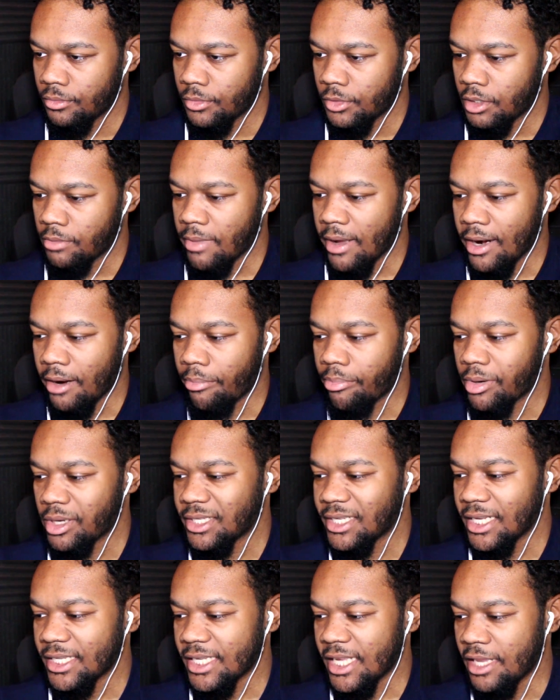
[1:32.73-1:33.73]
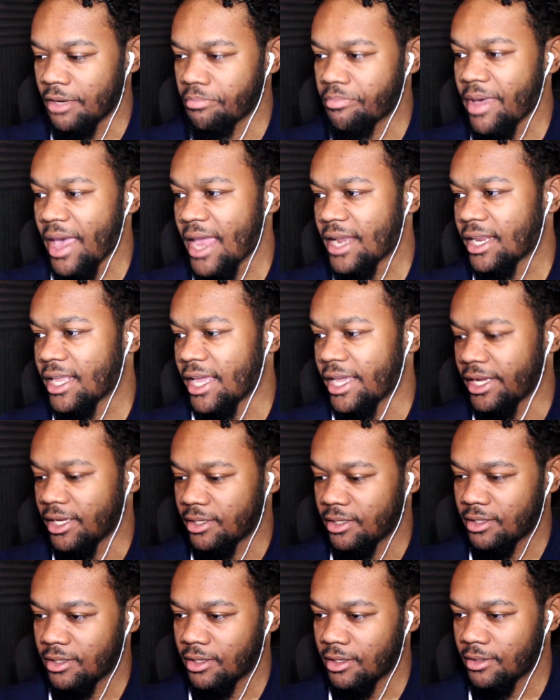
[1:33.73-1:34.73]
It's about a princess eating
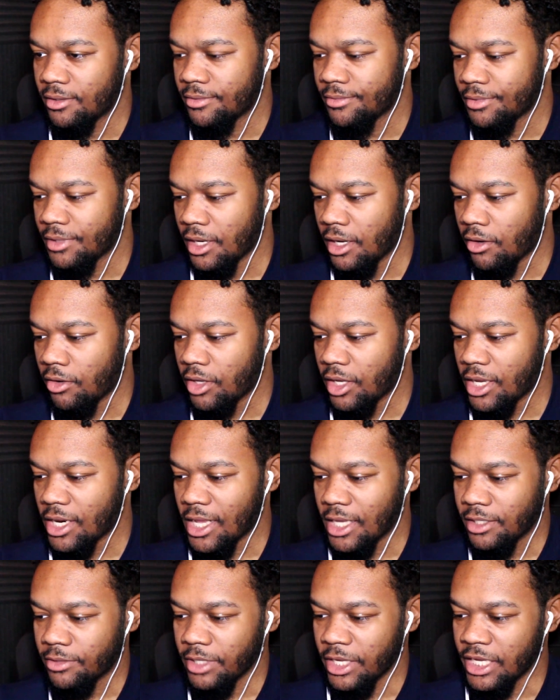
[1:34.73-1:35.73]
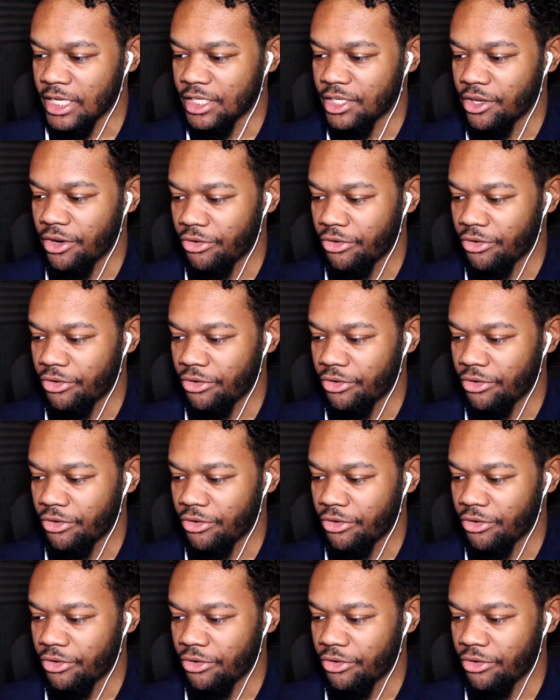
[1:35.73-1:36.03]
pancakes. Hell yeah, that's easy